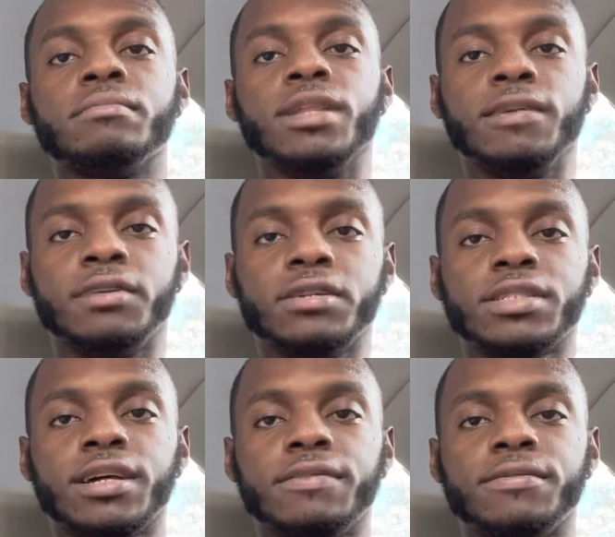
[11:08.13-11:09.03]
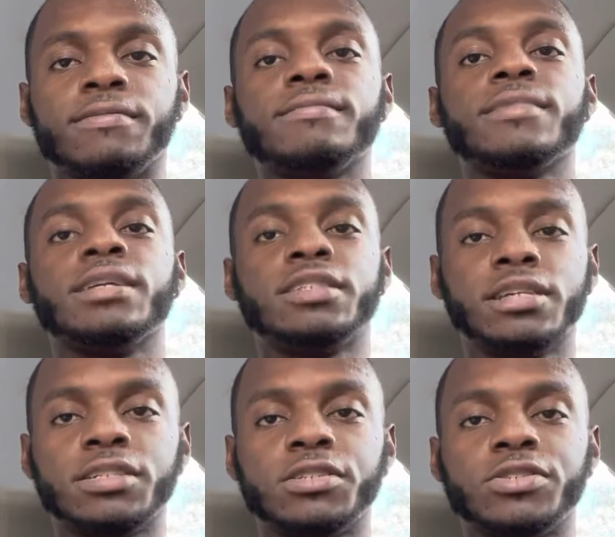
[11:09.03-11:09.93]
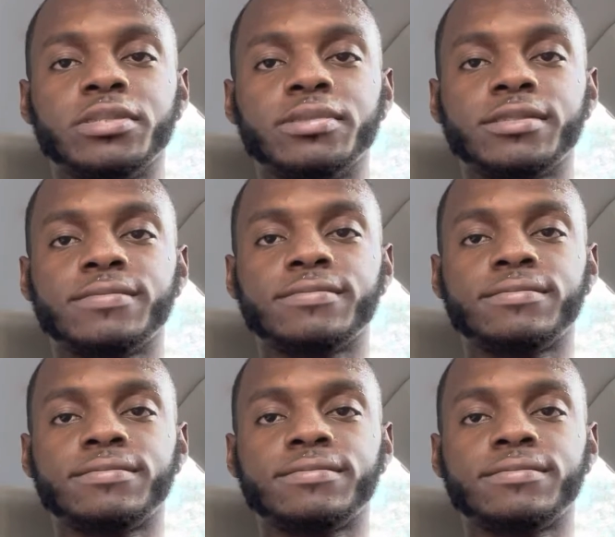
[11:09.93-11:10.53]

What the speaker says: Believe in yourself and chase your dreams.